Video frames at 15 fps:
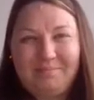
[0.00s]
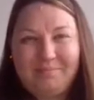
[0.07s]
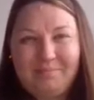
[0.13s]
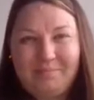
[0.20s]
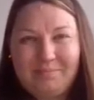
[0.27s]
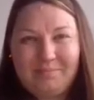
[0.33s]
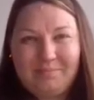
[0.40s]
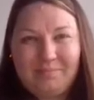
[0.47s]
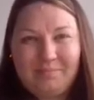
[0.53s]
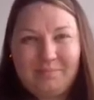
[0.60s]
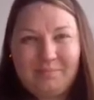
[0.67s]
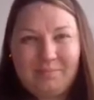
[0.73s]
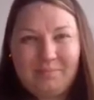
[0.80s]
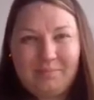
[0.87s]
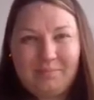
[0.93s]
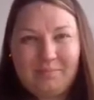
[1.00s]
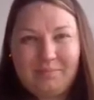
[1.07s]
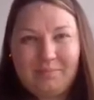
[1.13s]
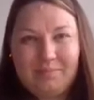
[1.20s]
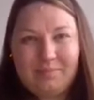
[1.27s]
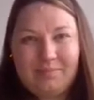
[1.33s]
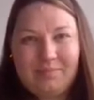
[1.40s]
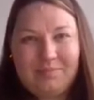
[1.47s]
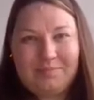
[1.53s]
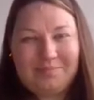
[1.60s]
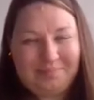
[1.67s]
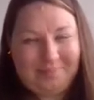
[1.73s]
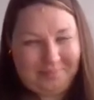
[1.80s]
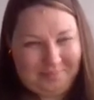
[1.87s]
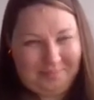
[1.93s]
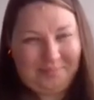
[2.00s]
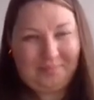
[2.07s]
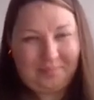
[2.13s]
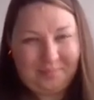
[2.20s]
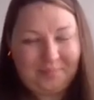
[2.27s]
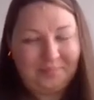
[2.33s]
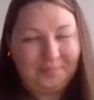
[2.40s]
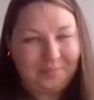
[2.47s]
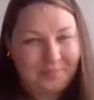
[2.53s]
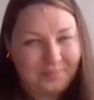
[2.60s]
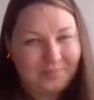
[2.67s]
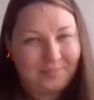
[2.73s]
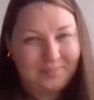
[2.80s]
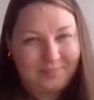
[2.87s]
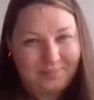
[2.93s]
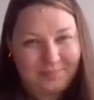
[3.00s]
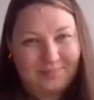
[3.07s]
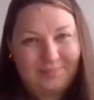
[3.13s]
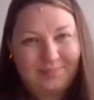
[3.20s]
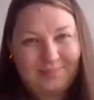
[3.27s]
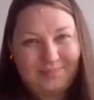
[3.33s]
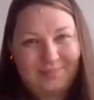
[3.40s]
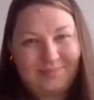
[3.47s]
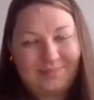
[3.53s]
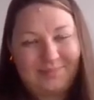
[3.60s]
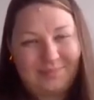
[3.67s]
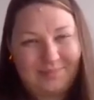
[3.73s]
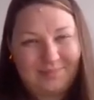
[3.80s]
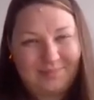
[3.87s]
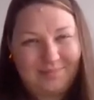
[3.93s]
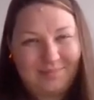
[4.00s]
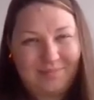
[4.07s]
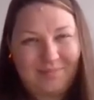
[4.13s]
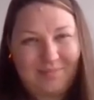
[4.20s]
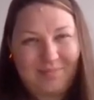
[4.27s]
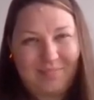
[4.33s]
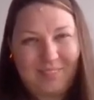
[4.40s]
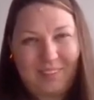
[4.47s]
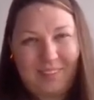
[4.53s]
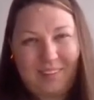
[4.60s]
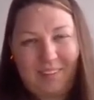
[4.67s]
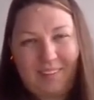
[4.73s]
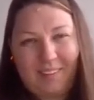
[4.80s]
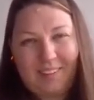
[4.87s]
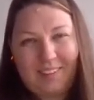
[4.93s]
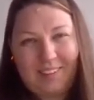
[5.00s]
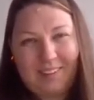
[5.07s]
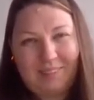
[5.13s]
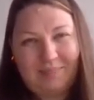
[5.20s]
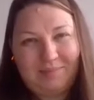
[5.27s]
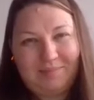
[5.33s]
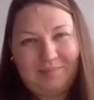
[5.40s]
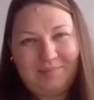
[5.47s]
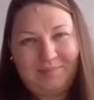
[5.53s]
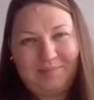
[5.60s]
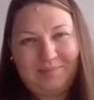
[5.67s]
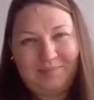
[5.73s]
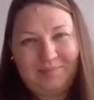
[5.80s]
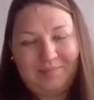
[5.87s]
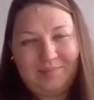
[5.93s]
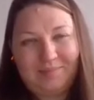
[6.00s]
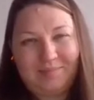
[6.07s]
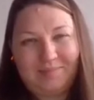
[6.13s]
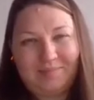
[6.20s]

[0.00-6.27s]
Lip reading: The person shown says nothing.